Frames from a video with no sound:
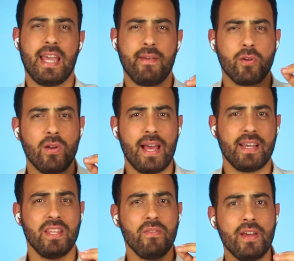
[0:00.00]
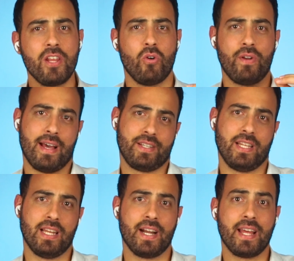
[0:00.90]
If you liked the video on
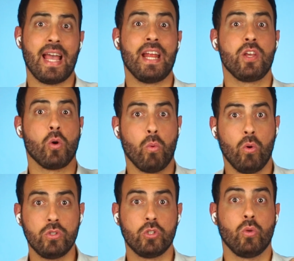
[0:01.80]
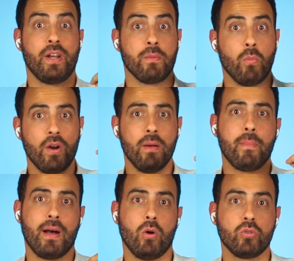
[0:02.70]
Axelar and you want to learn more
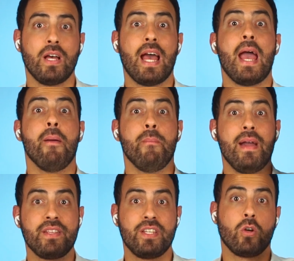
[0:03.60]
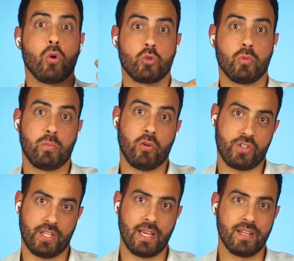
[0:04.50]
about emerging Cosmos
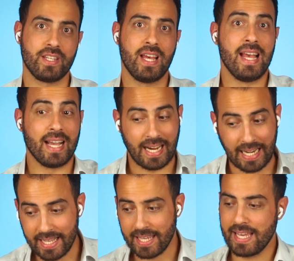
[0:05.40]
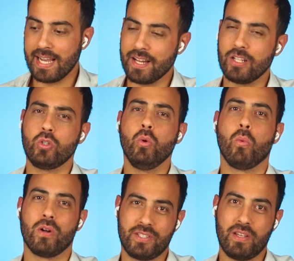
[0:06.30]
blockchains, click here to
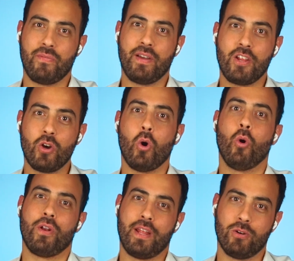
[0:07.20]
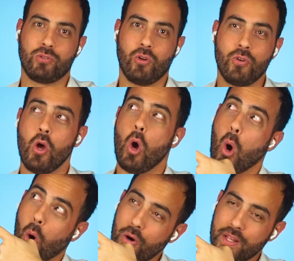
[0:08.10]
watch the video on Neutron
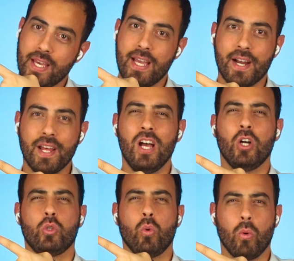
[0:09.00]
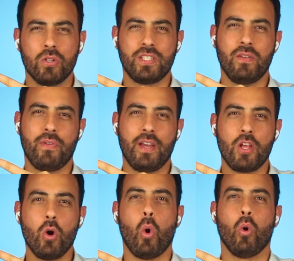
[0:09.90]
or here to watch the
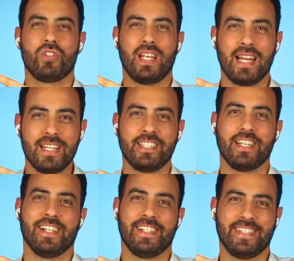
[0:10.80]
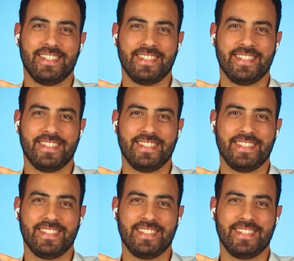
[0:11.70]
video on Celestia.